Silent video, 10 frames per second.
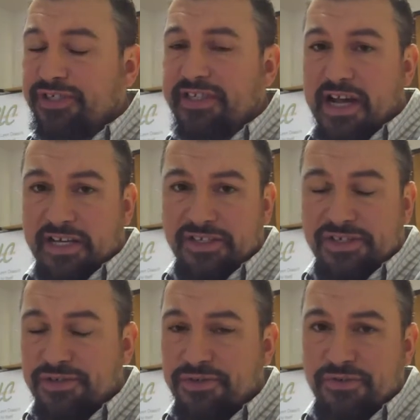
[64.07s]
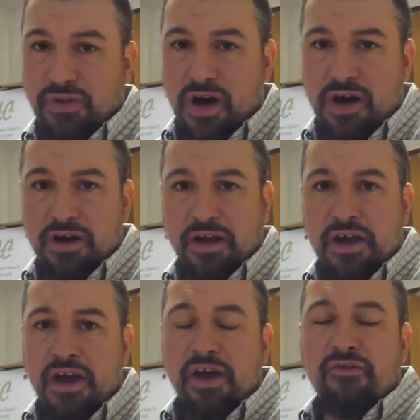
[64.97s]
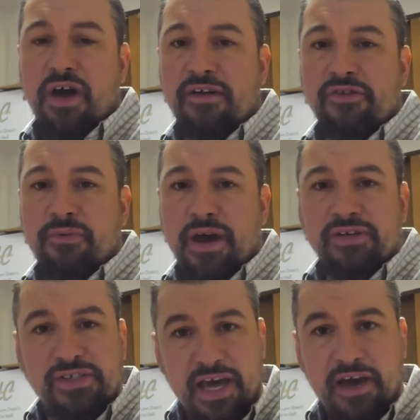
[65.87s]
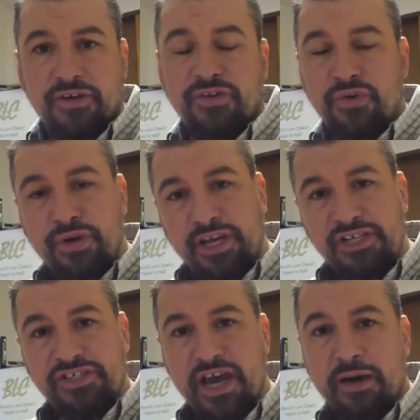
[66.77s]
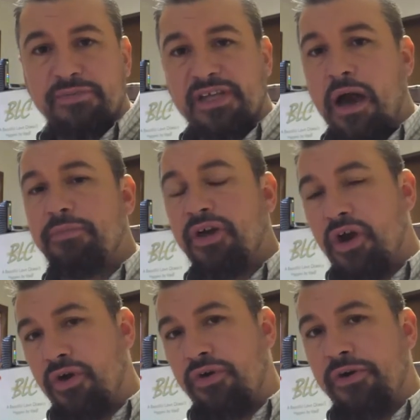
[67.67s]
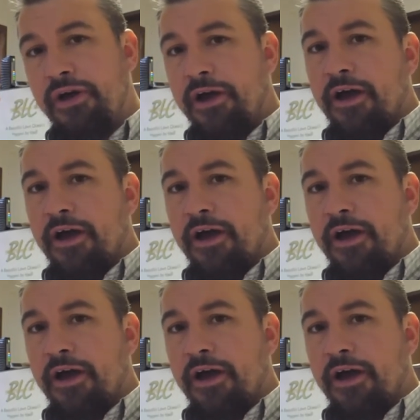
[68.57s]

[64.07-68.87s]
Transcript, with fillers: were just taking too long, driving around town, doing each app, stop and go.